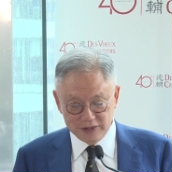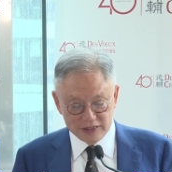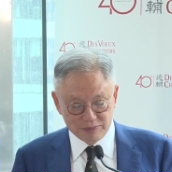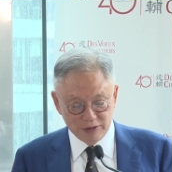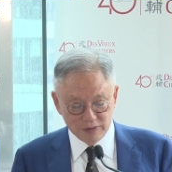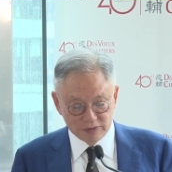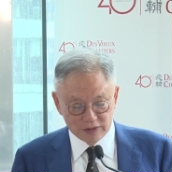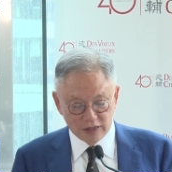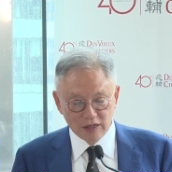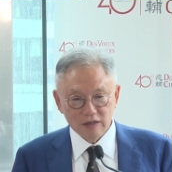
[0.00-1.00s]
in dispute,
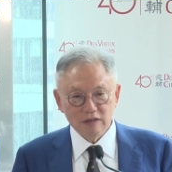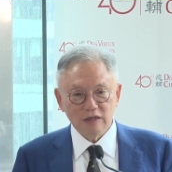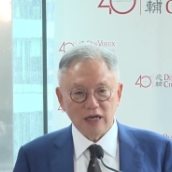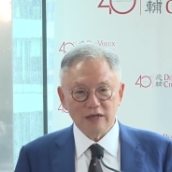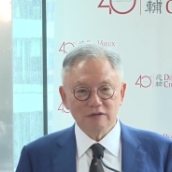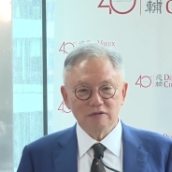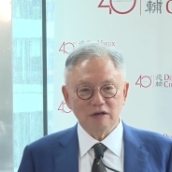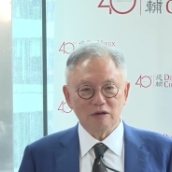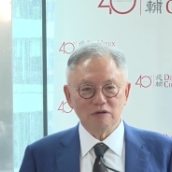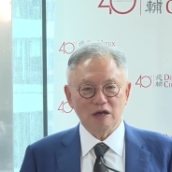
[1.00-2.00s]
and,
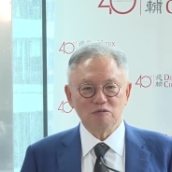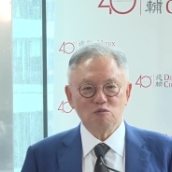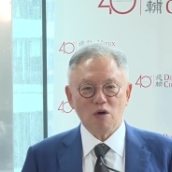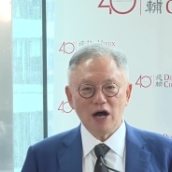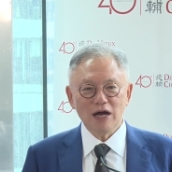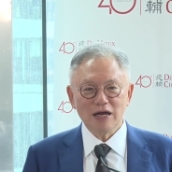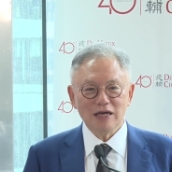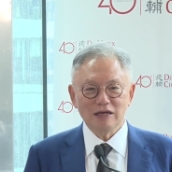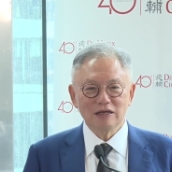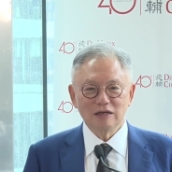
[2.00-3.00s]
and, and
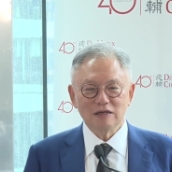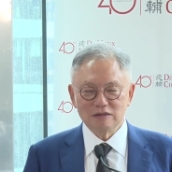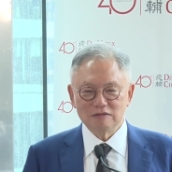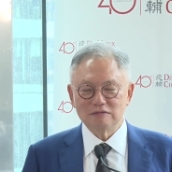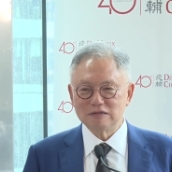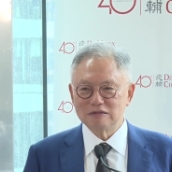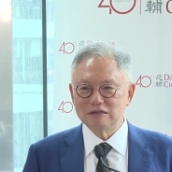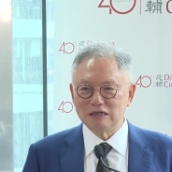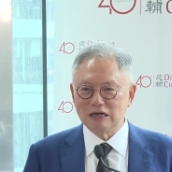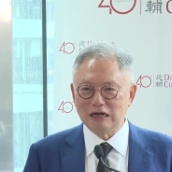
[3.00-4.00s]
why
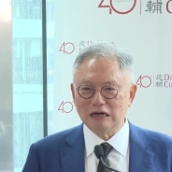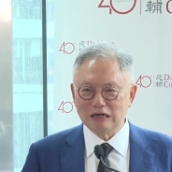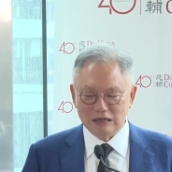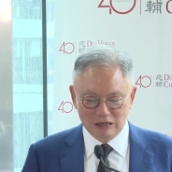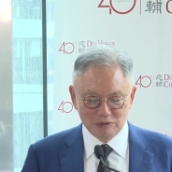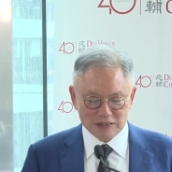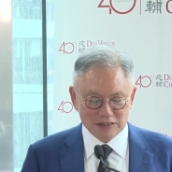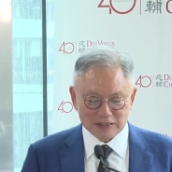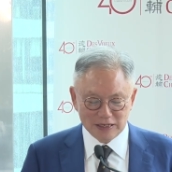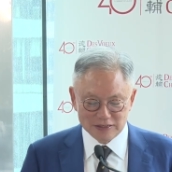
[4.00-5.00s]
uh, it was
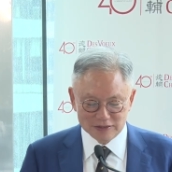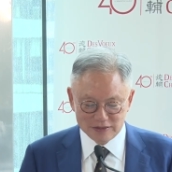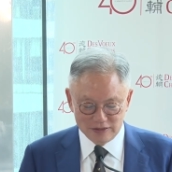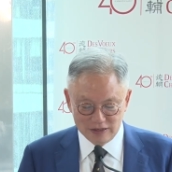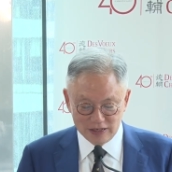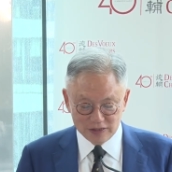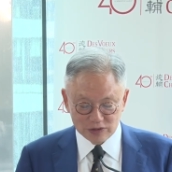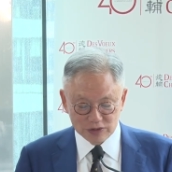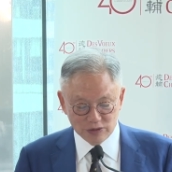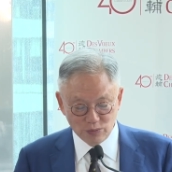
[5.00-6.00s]
decided in a
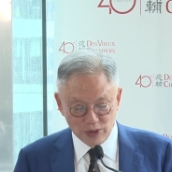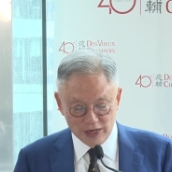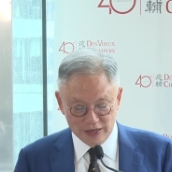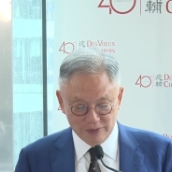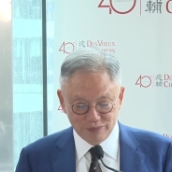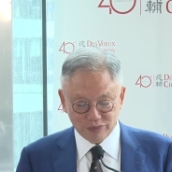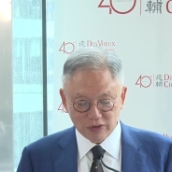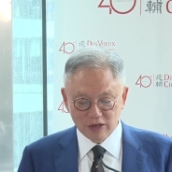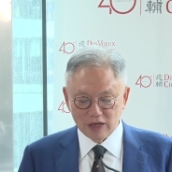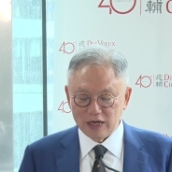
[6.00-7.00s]
certain way.
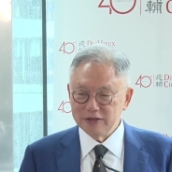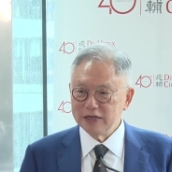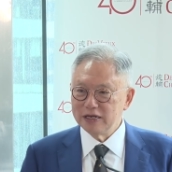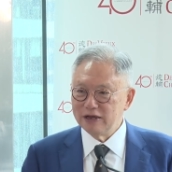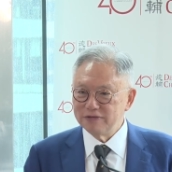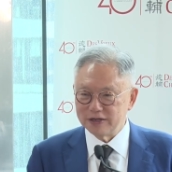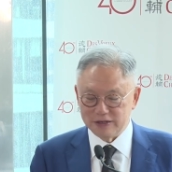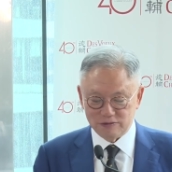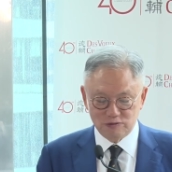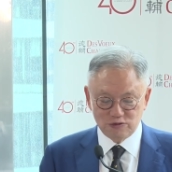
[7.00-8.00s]
I think an
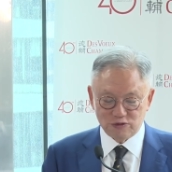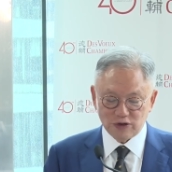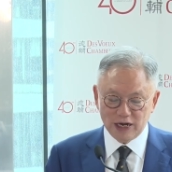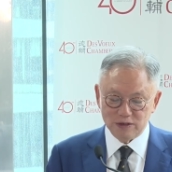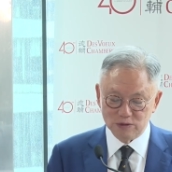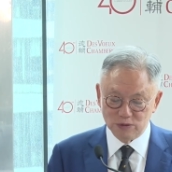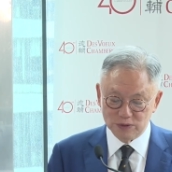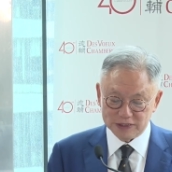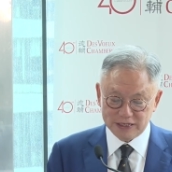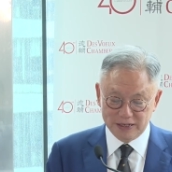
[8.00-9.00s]
advocate should try to do
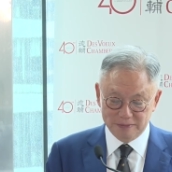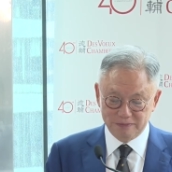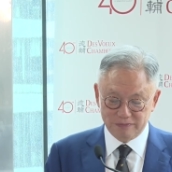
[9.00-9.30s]
the same.